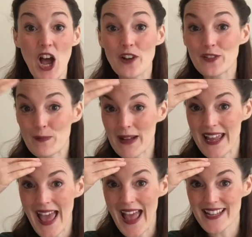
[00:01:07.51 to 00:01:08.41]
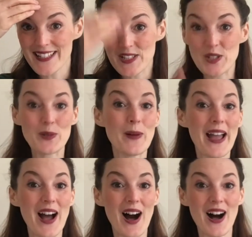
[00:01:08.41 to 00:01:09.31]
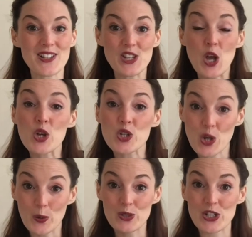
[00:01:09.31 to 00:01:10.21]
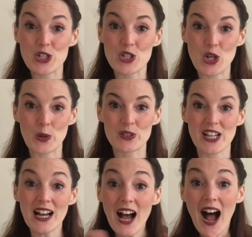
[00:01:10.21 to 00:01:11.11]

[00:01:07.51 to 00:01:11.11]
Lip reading: From my head to my heart, shoulder to shoulder,